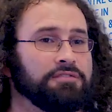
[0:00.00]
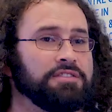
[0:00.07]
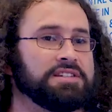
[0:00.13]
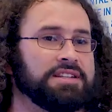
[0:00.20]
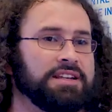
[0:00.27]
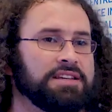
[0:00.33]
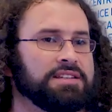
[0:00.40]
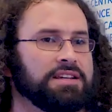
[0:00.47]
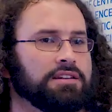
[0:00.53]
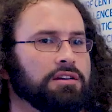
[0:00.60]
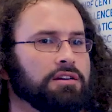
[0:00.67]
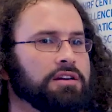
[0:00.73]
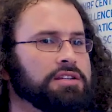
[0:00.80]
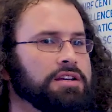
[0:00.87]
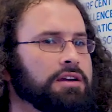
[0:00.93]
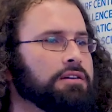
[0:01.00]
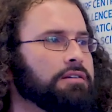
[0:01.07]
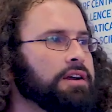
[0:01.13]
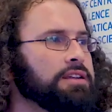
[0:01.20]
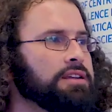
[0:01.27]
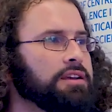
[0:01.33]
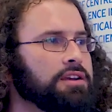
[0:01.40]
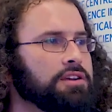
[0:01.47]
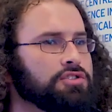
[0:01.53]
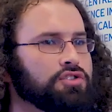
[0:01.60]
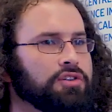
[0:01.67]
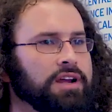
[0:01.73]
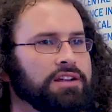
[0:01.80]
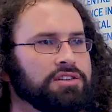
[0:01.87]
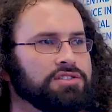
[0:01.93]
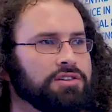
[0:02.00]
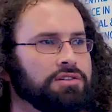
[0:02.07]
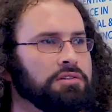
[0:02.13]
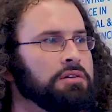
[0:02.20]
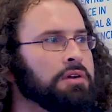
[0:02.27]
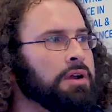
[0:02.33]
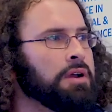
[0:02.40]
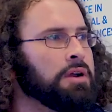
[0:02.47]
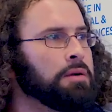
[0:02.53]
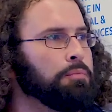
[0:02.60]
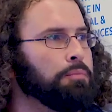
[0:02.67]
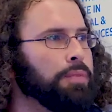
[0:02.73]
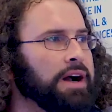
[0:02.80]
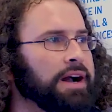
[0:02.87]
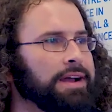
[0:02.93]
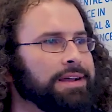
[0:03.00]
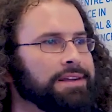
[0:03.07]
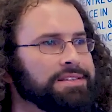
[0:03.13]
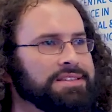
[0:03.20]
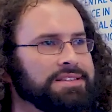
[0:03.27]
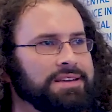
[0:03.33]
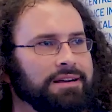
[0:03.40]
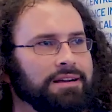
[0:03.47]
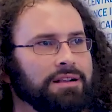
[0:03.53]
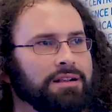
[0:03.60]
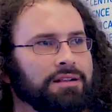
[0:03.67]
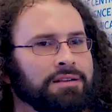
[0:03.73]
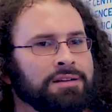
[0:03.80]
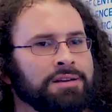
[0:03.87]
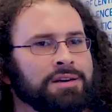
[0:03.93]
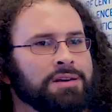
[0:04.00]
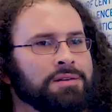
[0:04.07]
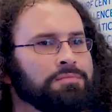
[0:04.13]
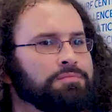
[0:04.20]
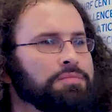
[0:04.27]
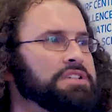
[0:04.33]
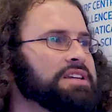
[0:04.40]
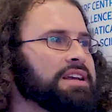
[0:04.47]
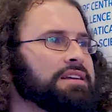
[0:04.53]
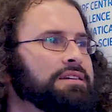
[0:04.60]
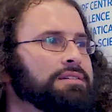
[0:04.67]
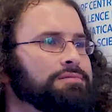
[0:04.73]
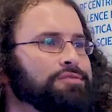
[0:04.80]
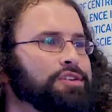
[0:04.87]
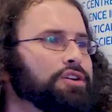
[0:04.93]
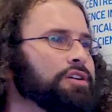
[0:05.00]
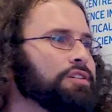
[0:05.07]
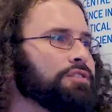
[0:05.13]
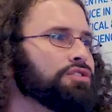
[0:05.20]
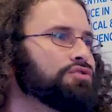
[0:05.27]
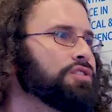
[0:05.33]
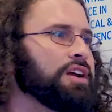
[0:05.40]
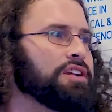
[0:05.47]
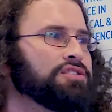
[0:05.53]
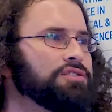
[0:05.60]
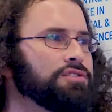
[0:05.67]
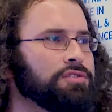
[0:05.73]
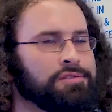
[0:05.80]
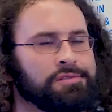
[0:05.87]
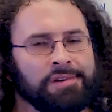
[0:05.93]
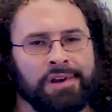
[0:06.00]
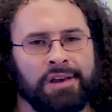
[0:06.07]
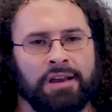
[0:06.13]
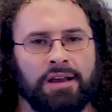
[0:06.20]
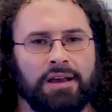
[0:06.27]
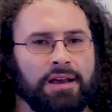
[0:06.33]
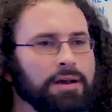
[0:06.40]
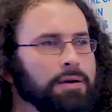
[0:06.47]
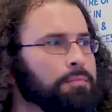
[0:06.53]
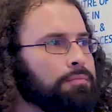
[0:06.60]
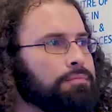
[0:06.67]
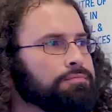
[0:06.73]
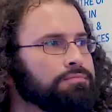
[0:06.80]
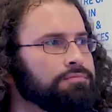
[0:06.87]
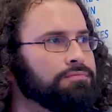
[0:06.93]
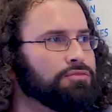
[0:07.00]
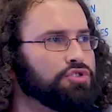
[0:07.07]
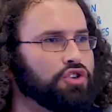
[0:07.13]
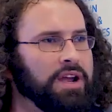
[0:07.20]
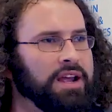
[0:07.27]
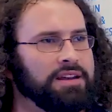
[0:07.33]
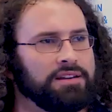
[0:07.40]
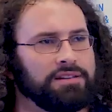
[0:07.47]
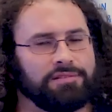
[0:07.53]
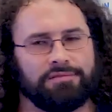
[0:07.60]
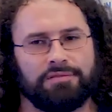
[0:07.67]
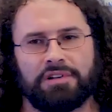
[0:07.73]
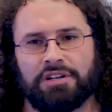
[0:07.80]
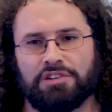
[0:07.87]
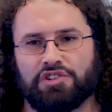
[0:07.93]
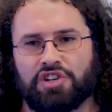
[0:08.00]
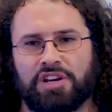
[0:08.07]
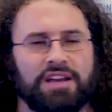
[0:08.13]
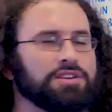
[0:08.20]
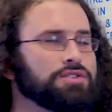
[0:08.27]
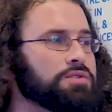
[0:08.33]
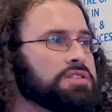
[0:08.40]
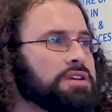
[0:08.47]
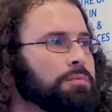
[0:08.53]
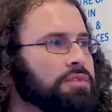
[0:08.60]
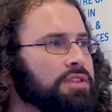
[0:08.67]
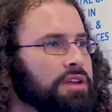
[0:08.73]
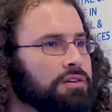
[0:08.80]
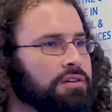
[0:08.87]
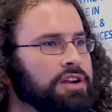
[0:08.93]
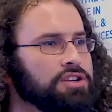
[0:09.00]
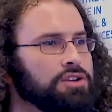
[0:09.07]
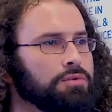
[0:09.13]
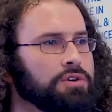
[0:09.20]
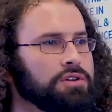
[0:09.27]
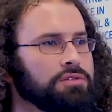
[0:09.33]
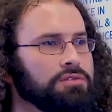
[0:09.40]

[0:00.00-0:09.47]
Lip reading: is obviously seen a lot here, right? Here you're trying to buy and sell, you're trying to trade in shares or something, right?